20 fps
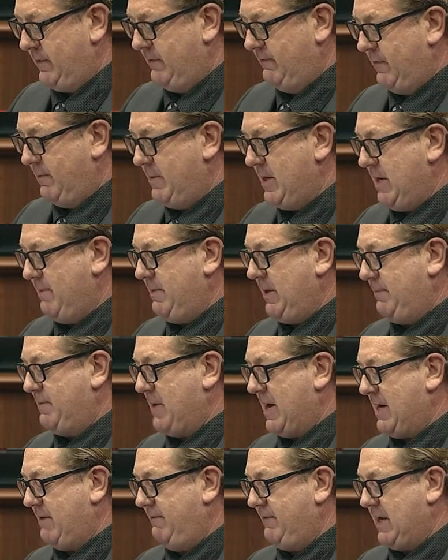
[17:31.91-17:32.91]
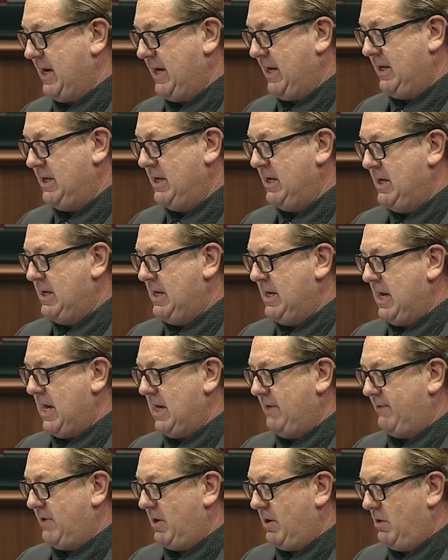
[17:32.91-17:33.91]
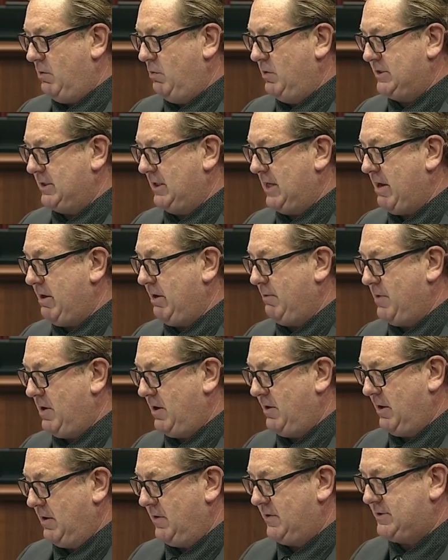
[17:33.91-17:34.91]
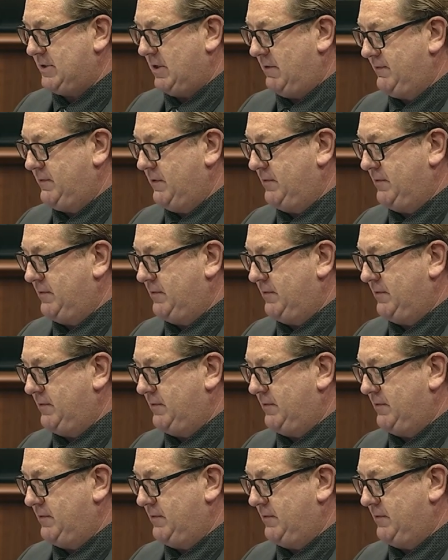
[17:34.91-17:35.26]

For me, a big part of getting out of a hole was allowing myself